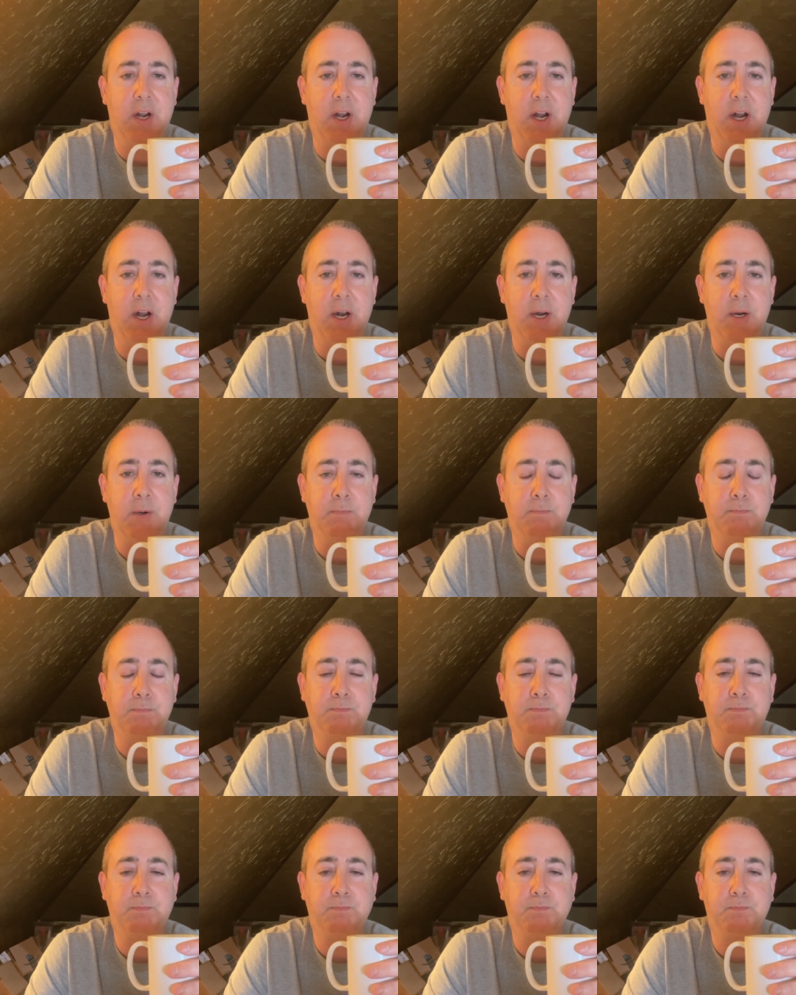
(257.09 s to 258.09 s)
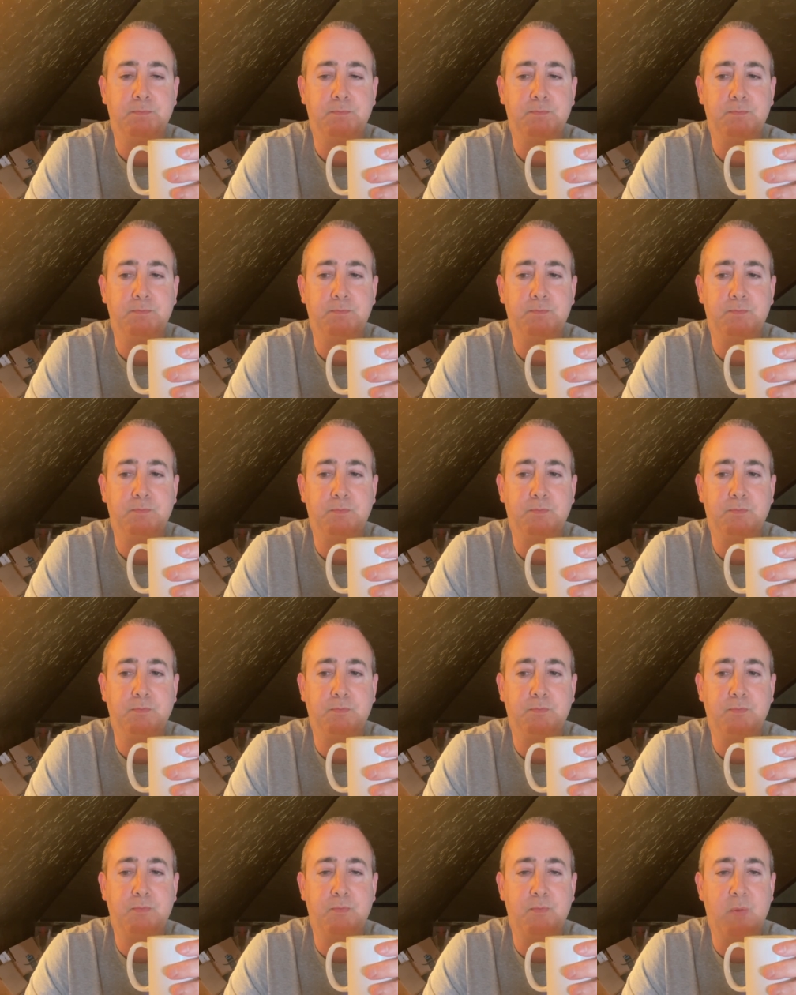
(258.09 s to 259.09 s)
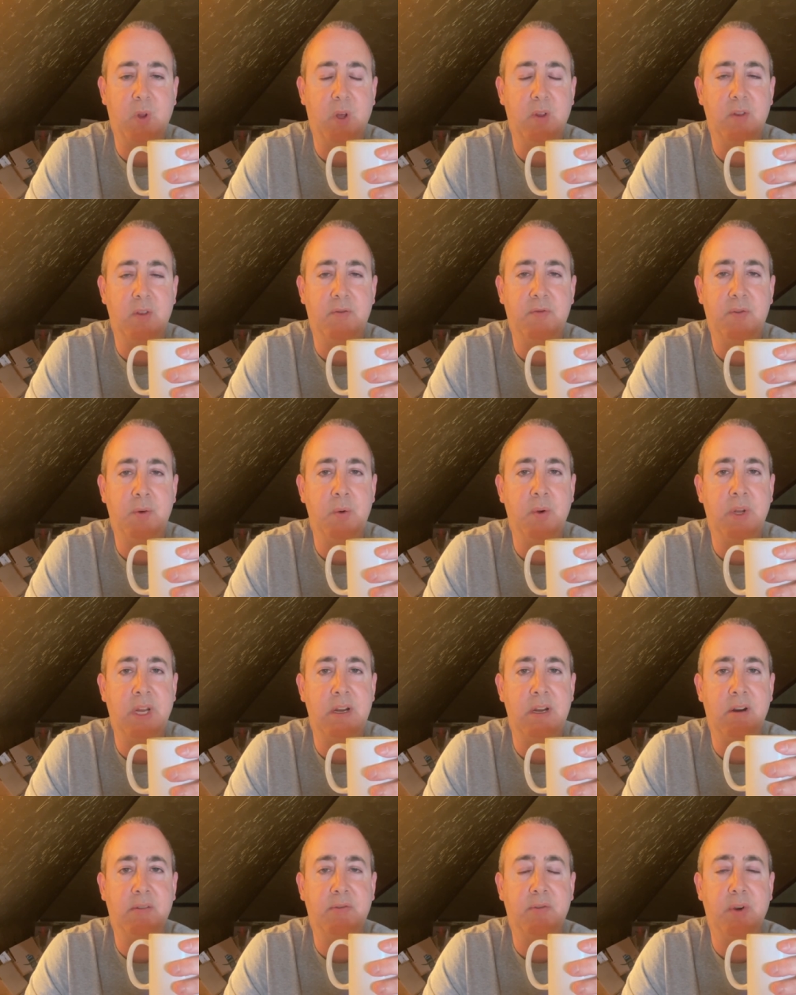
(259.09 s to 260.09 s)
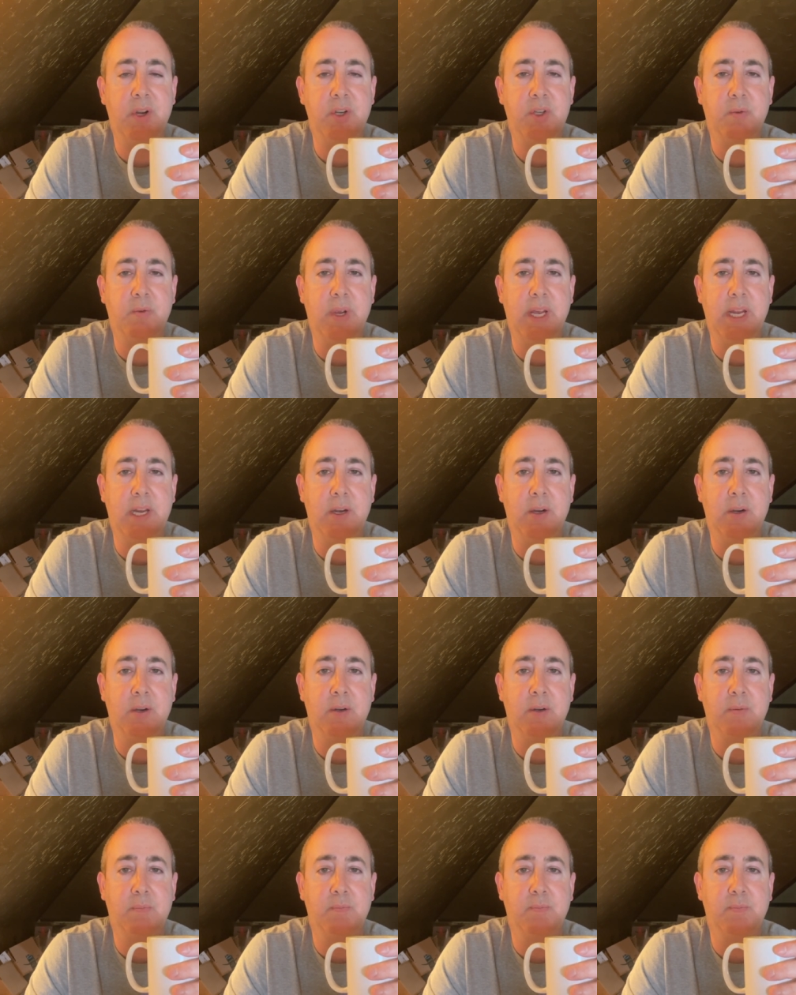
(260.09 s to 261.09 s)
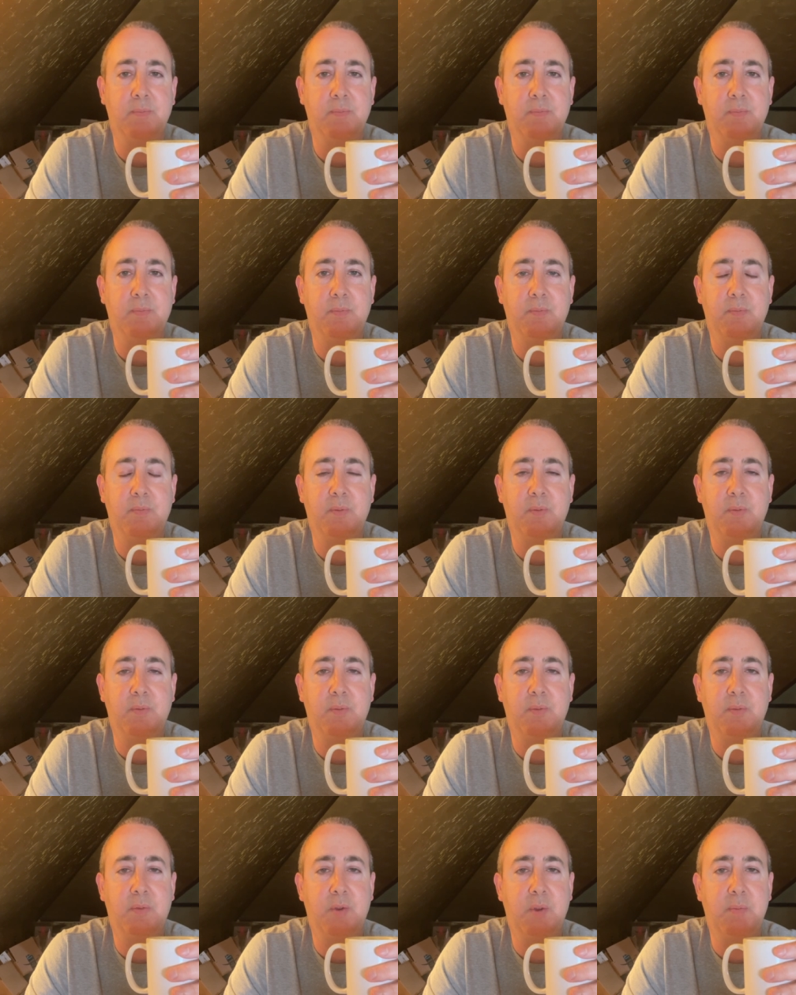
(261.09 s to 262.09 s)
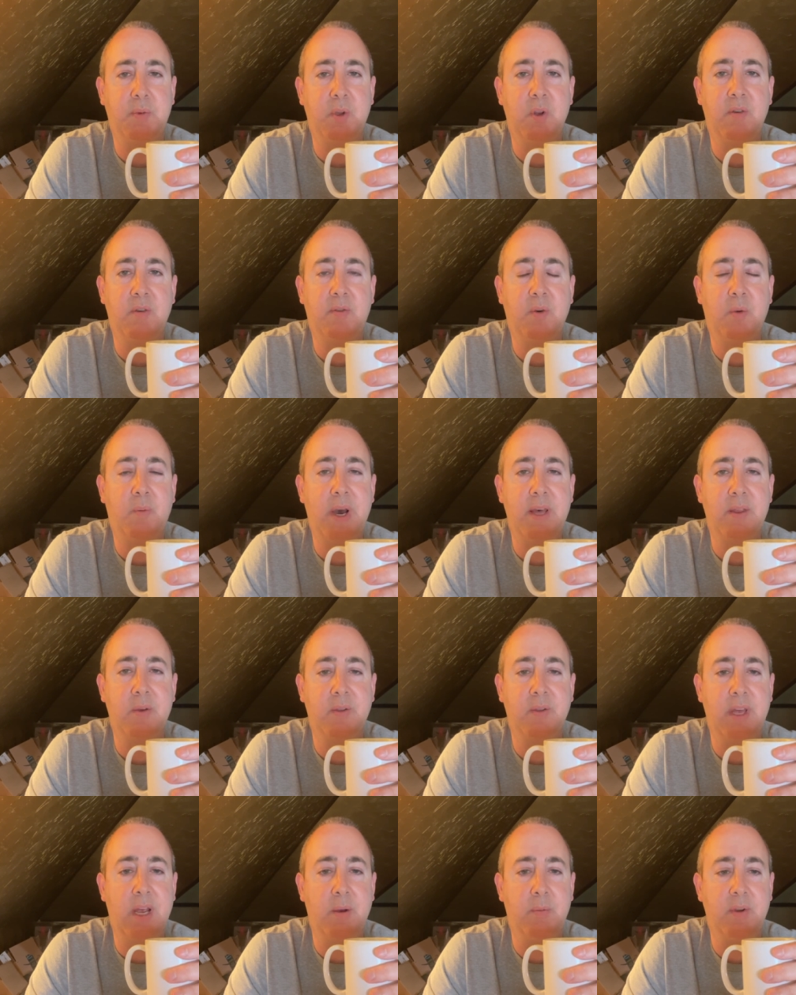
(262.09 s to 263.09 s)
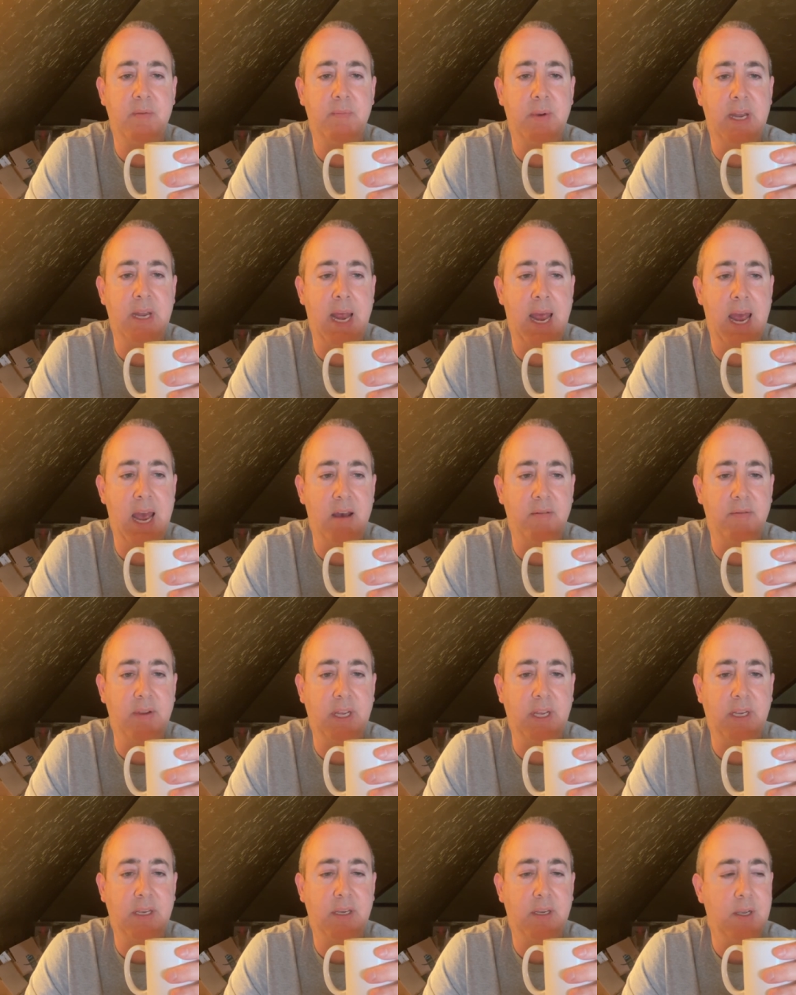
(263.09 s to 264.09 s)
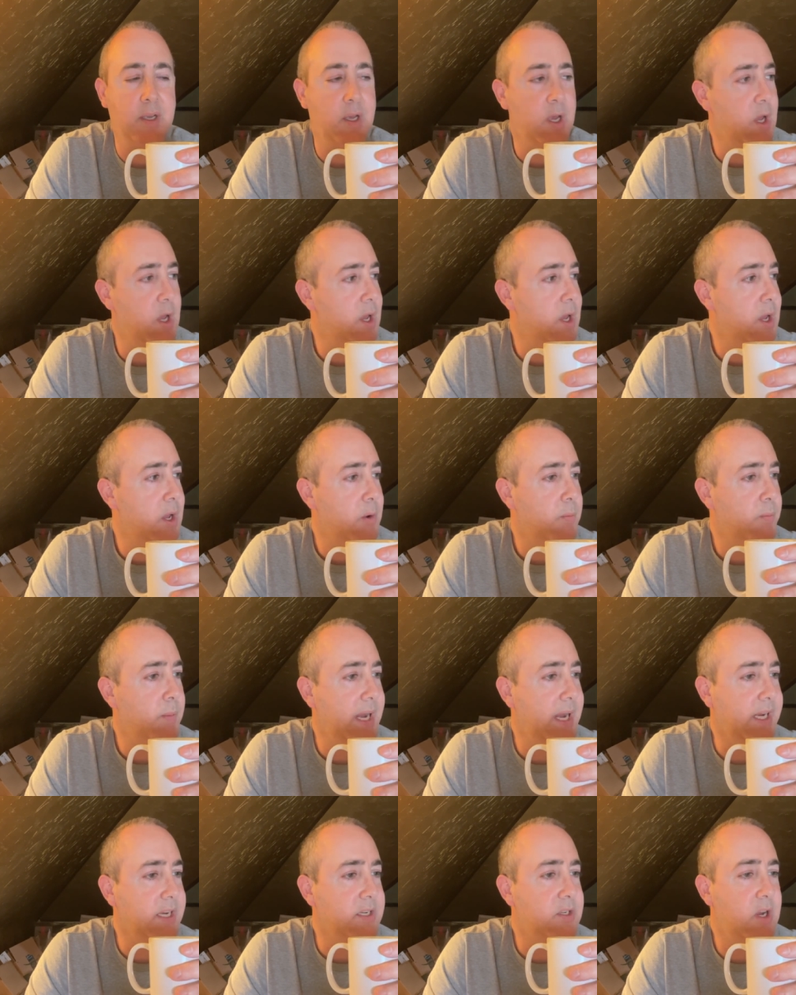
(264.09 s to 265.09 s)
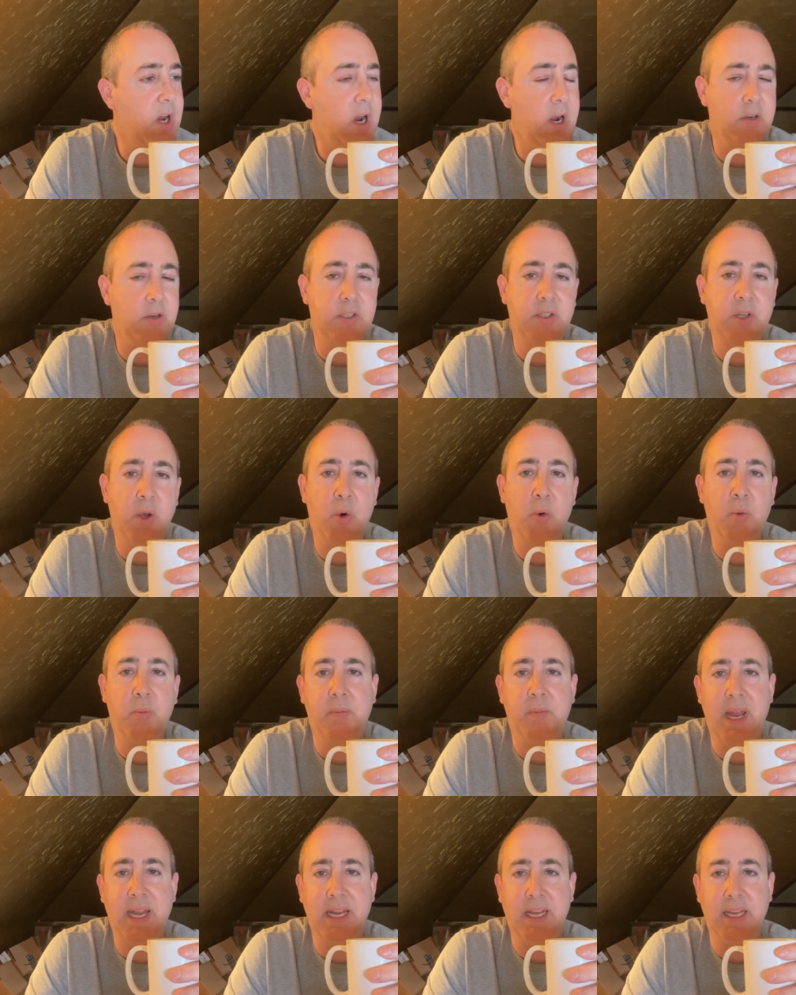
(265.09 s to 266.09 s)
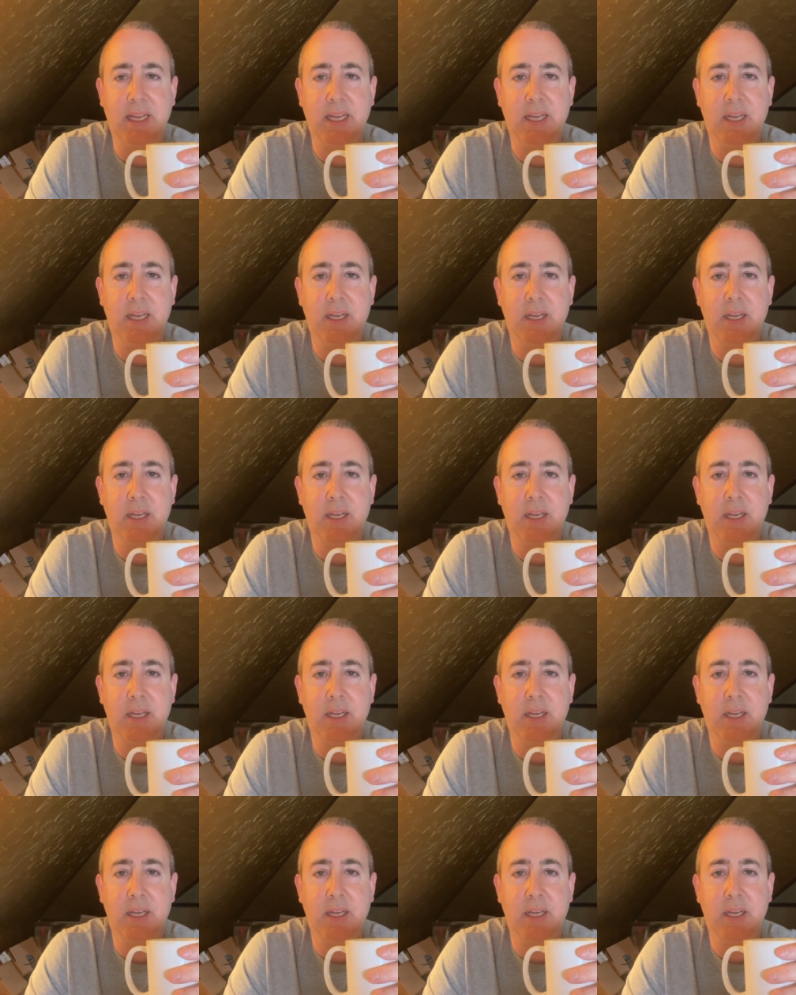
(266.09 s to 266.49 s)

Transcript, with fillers: The food in our refrigerator, the beautiful weather that we've been having, my guitar, so many